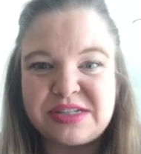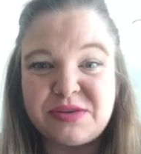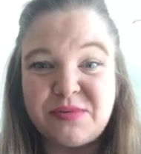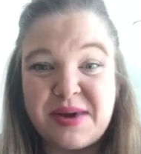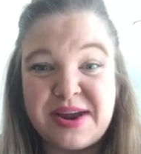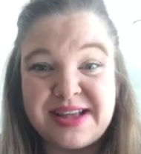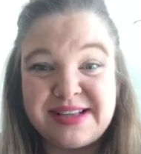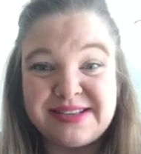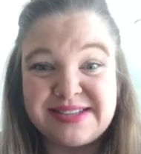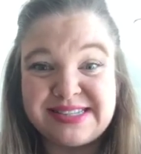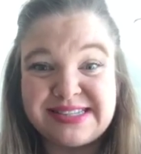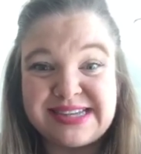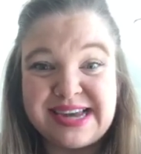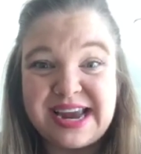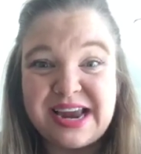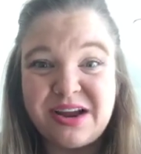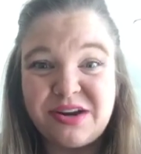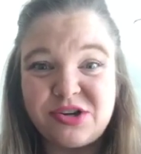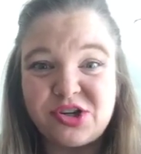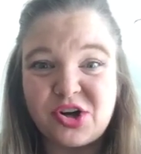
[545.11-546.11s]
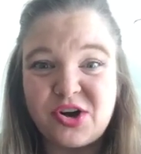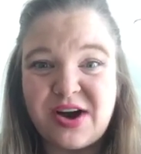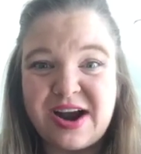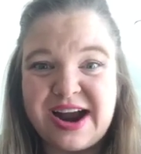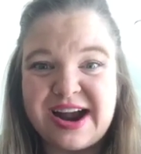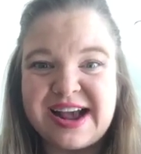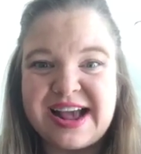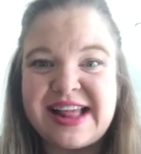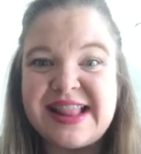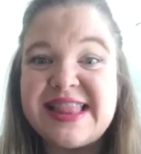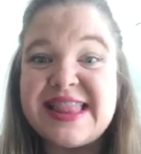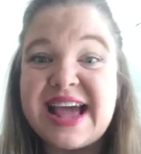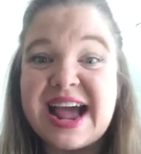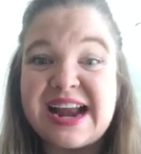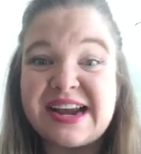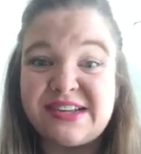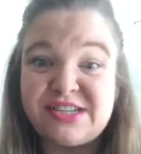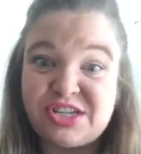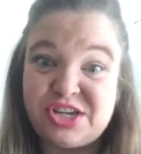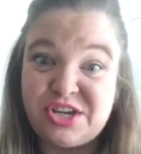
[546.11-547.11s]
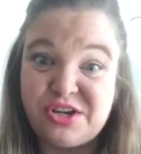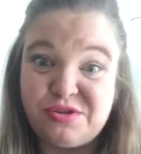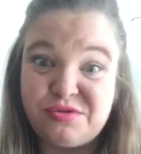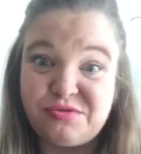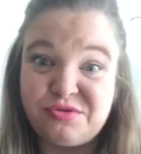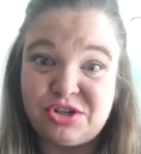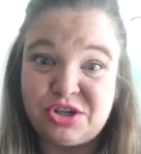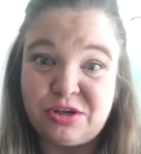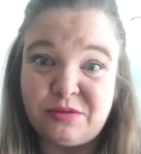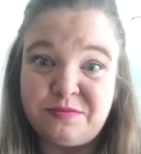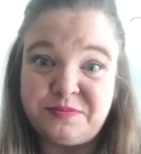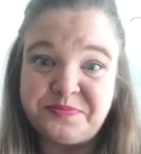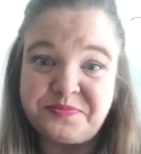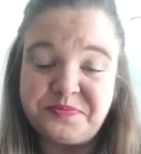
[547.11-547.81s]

so I can stay on track, and that is huge.